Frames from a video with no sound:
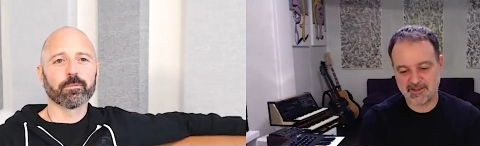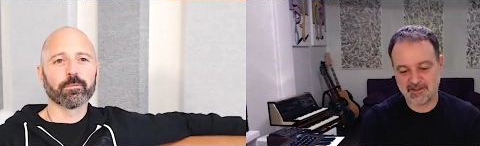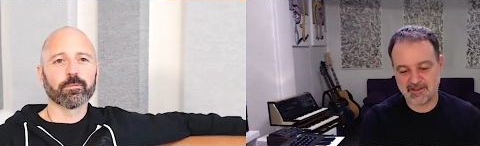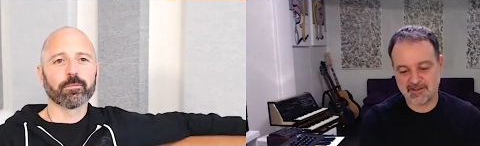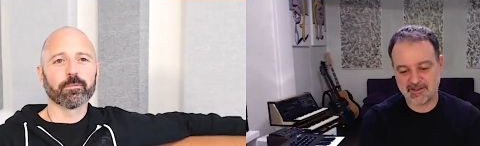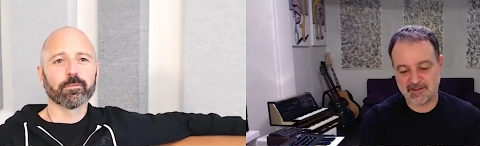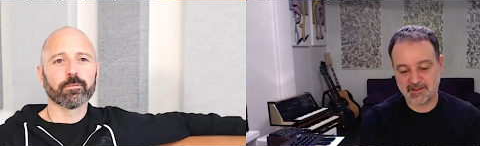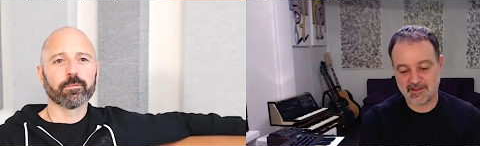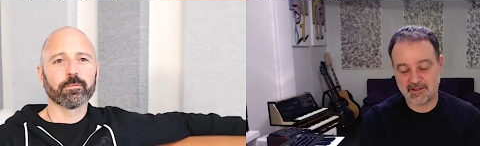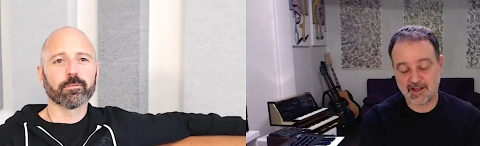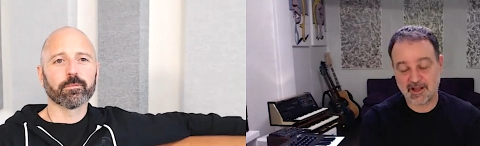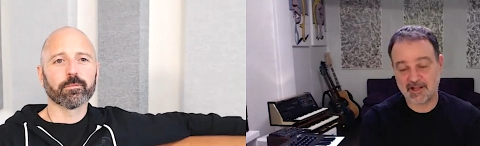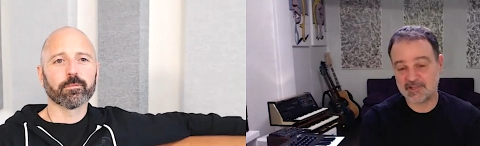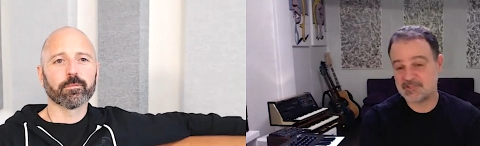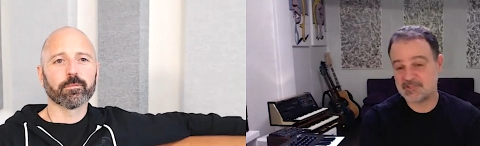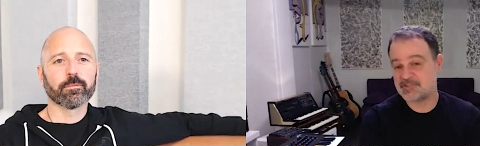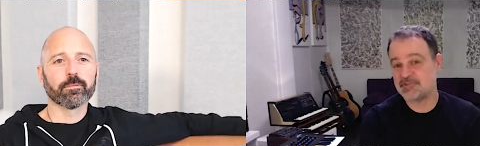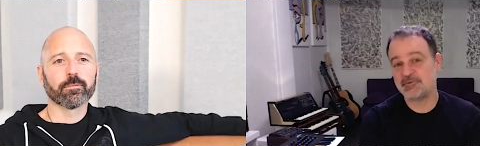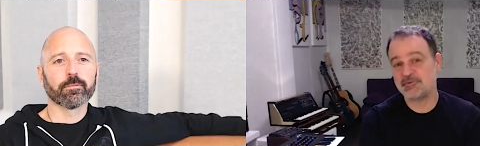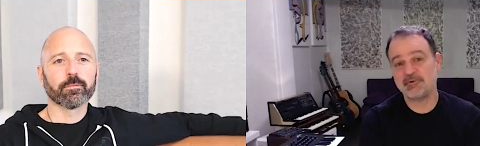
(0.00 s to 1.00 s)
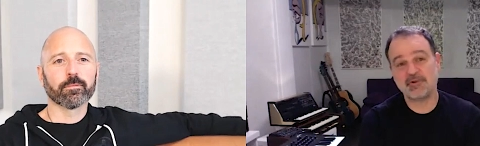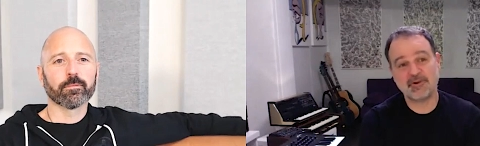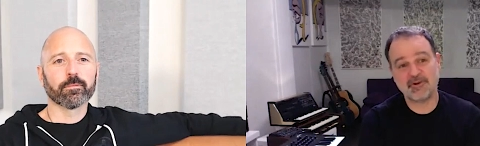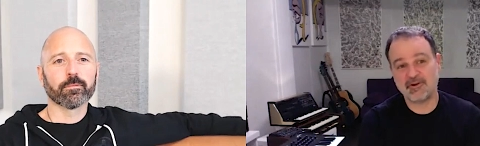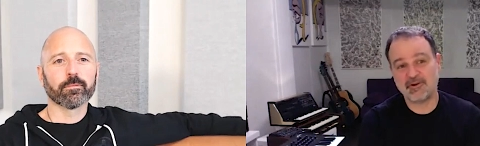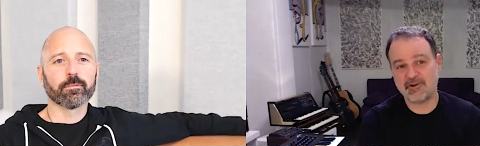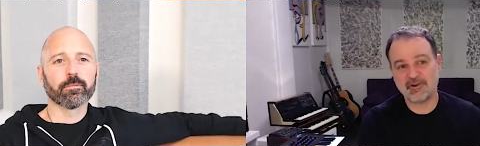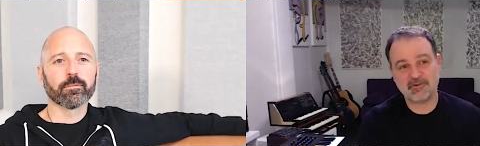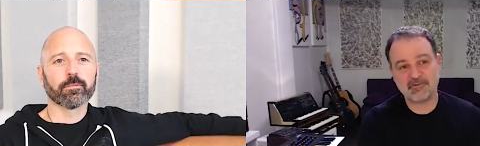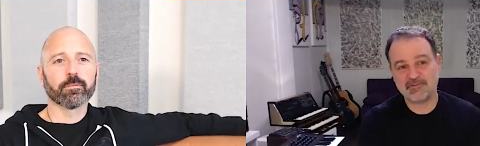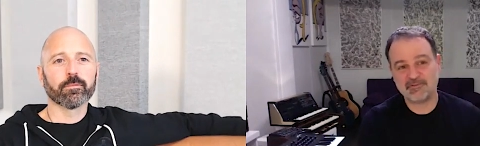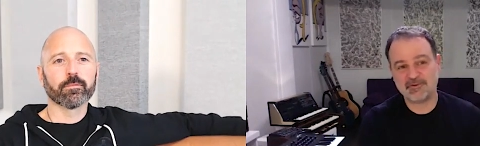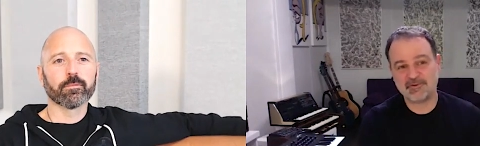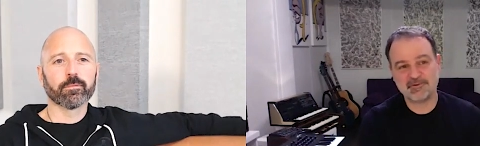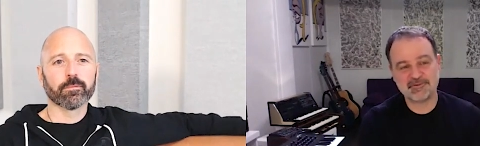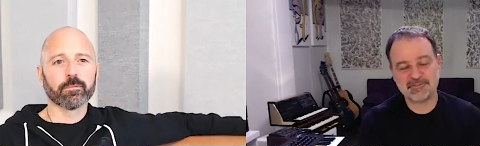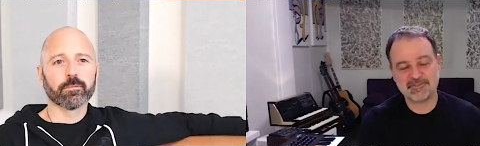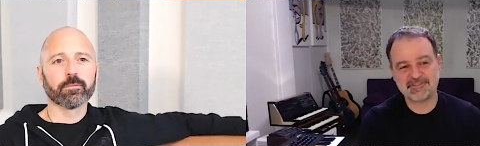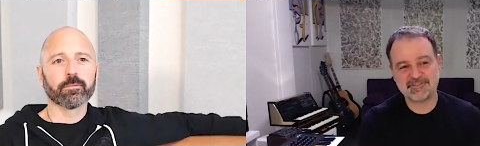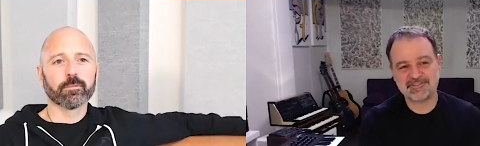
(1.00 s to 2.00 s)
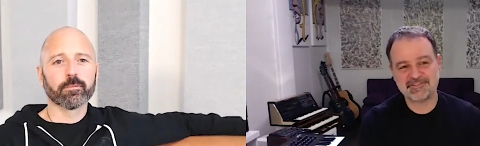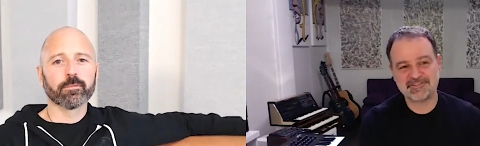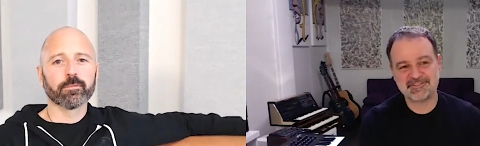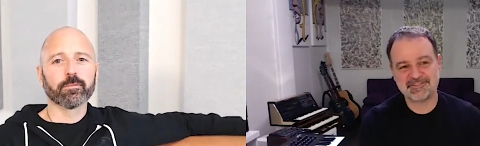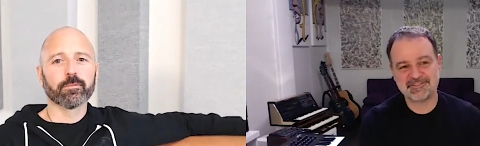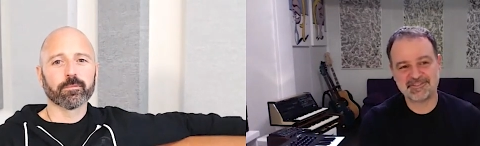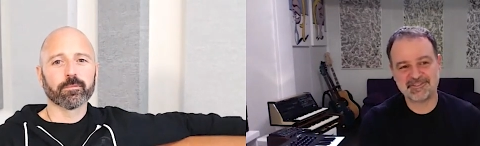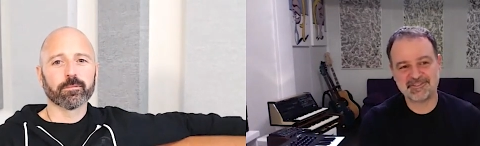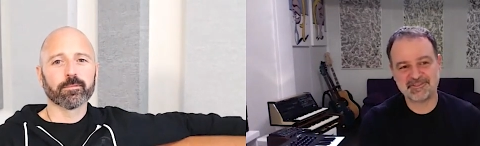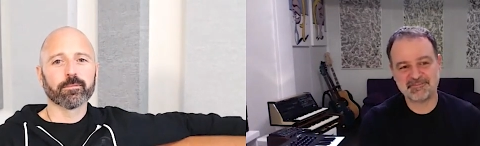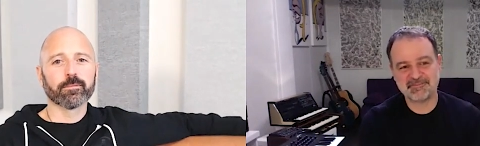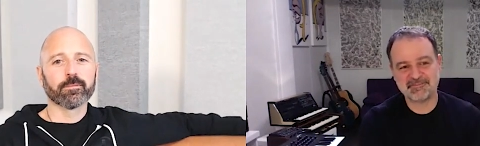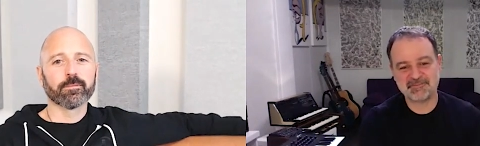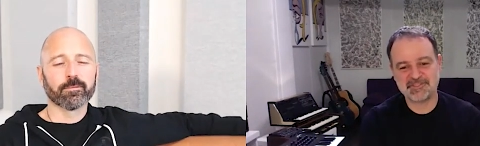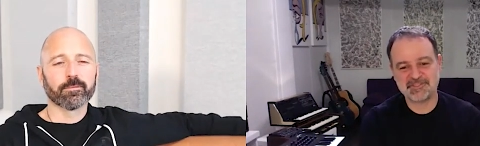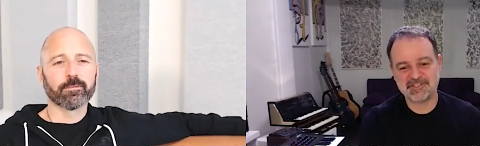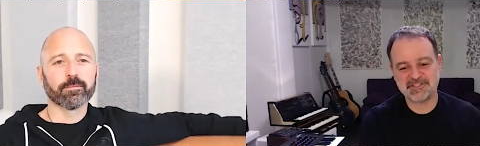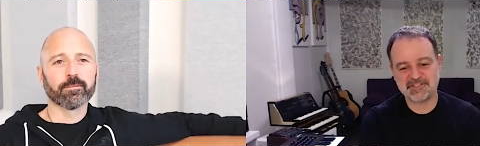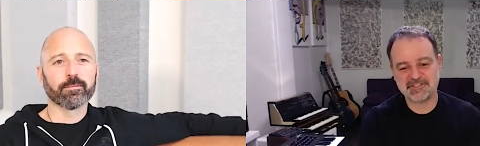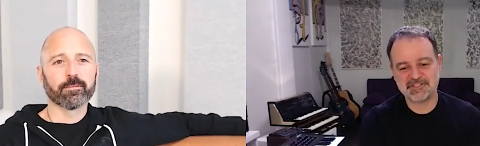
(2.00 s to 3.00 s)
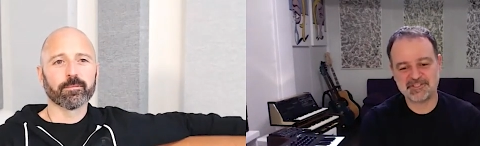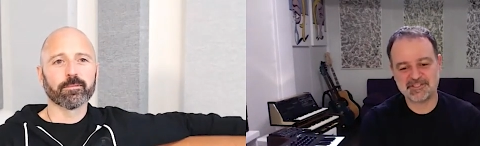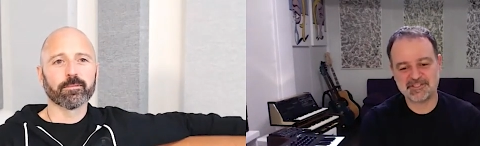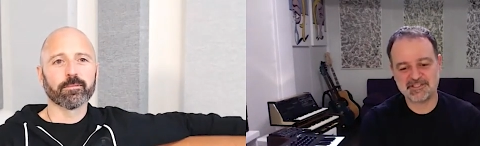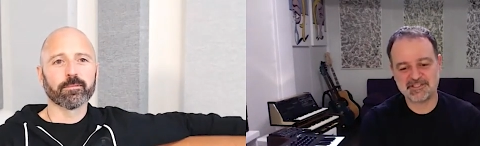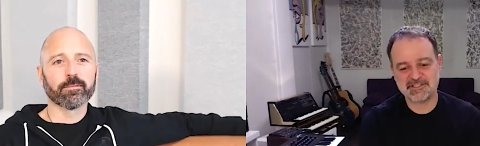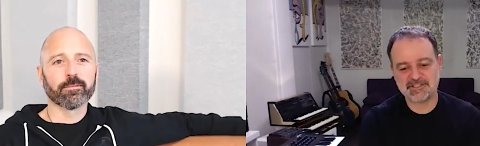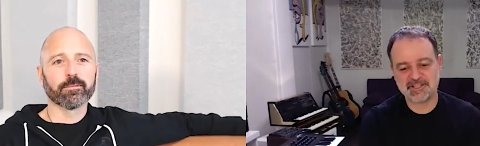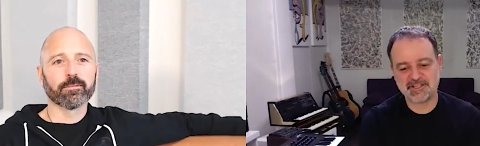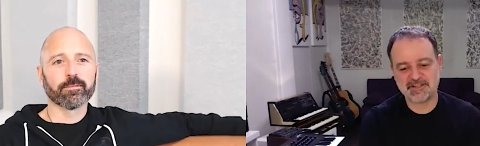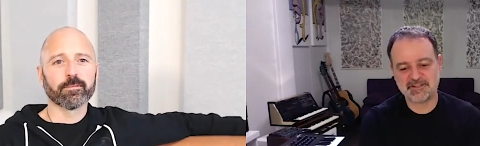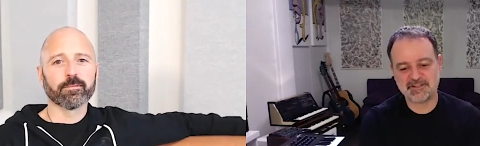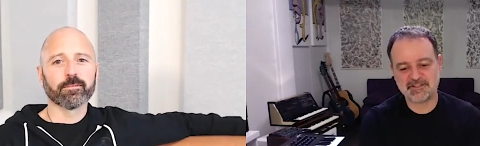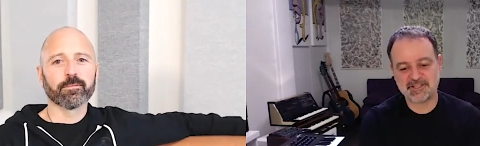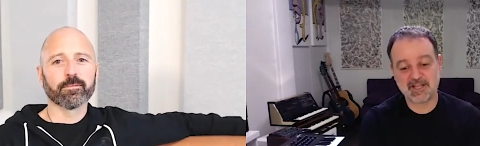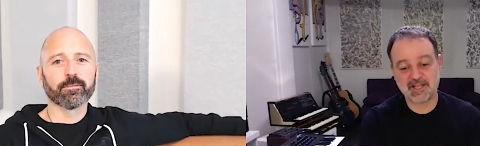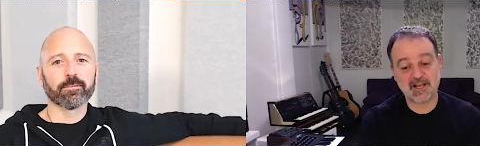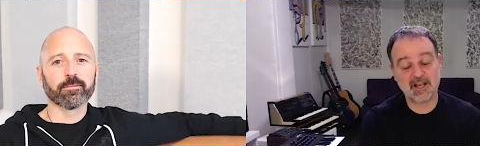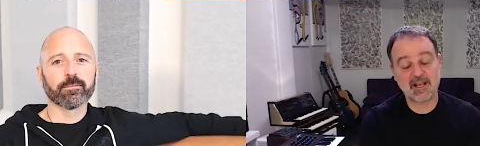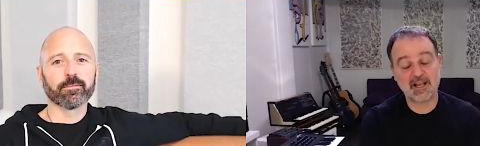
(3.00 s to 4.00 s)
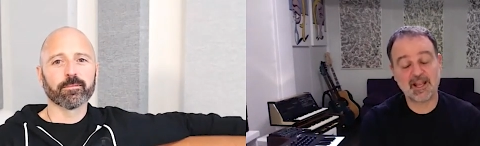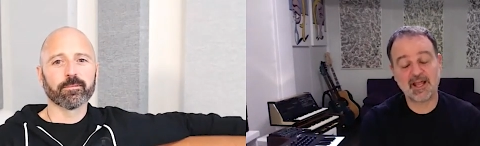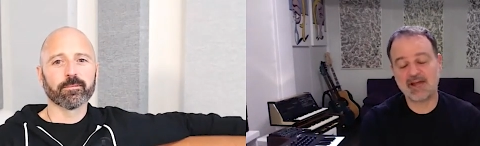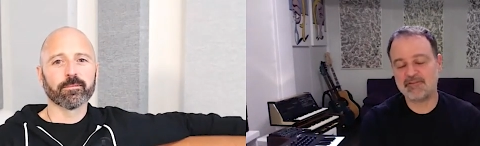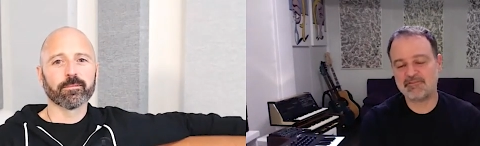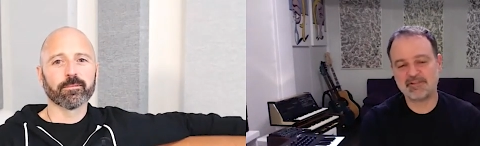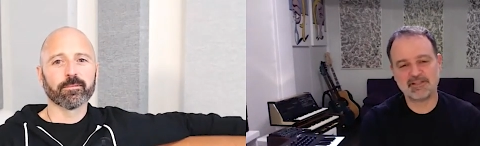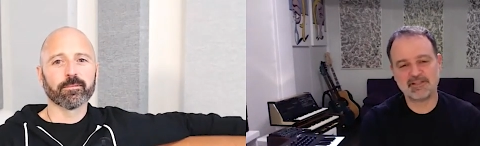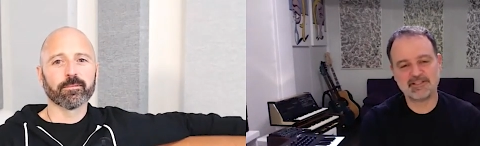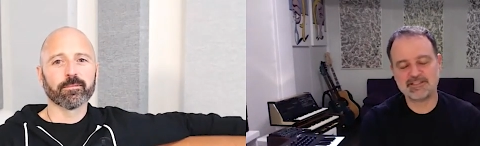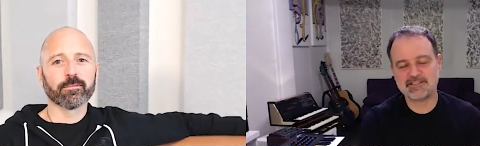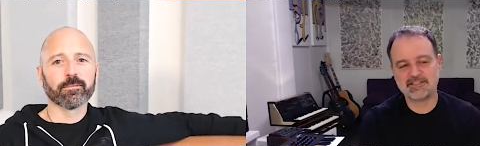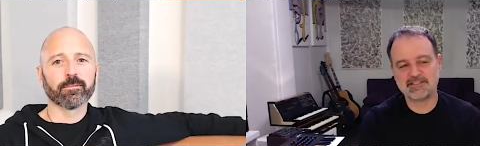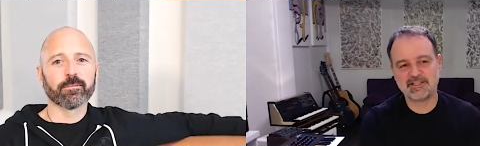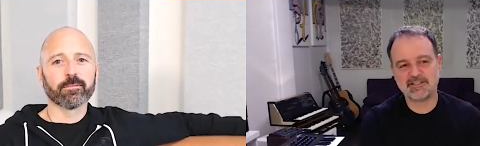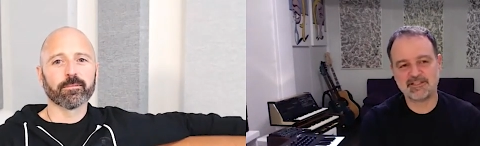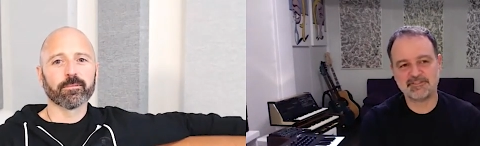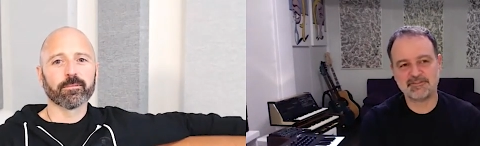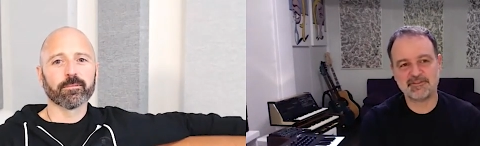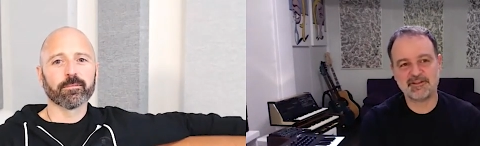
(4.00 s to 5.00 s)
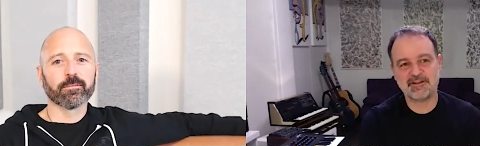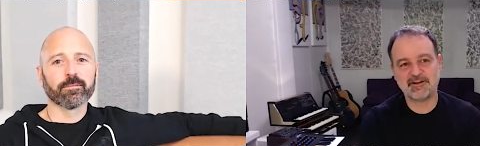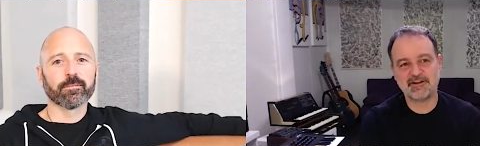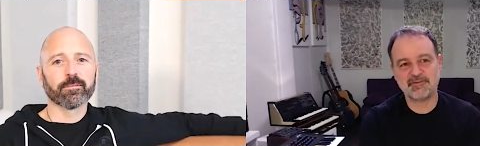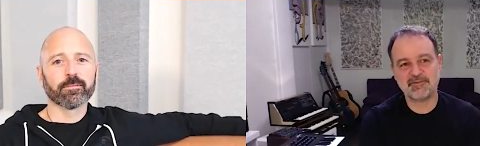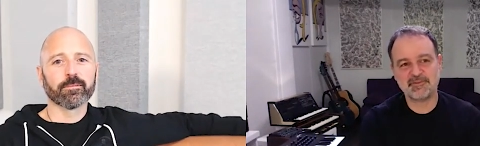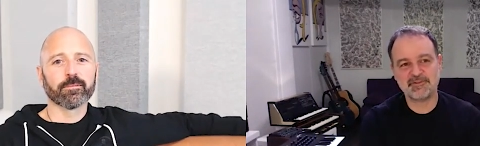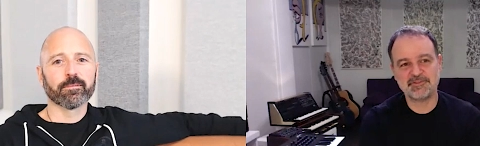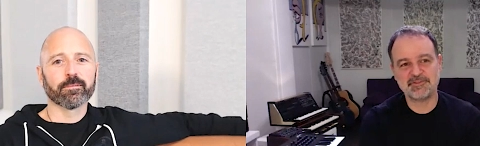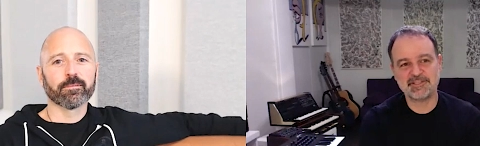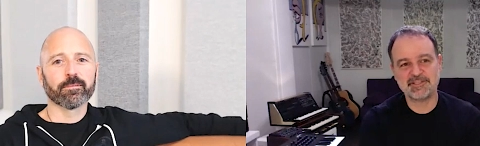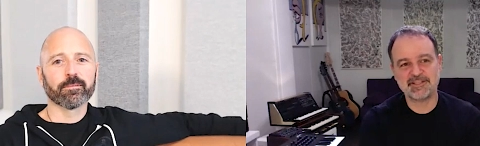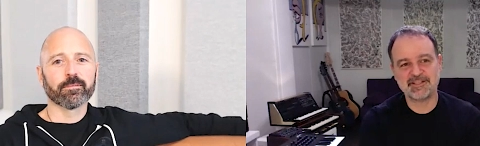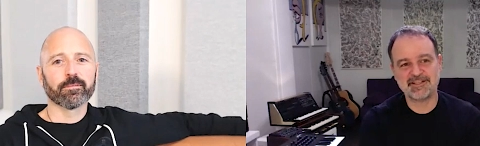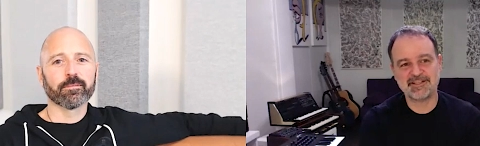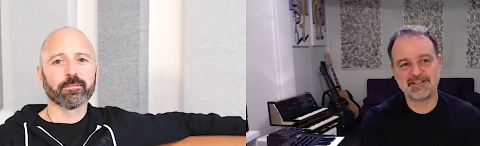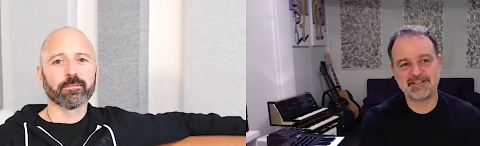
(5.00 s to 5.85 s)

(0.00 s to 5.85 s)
Speaker 1: uh, Al Jarreau, all of those uh, musicians and singers. I loved listening to their music.